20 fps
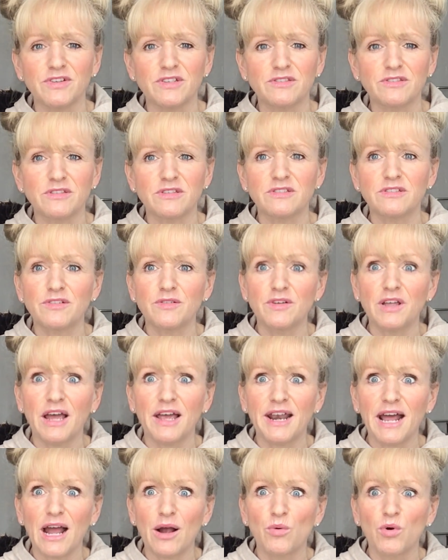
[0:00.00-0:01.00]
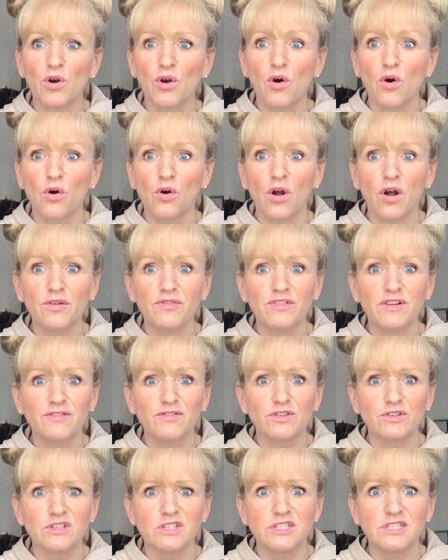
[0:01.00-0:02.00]
It's an hour long. Hopefully I've
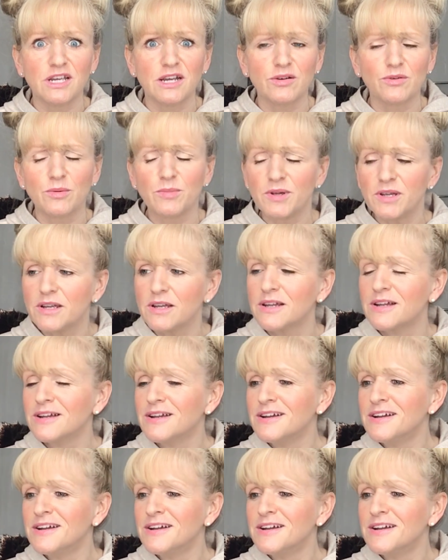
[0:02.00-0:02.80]
cut it down a bit.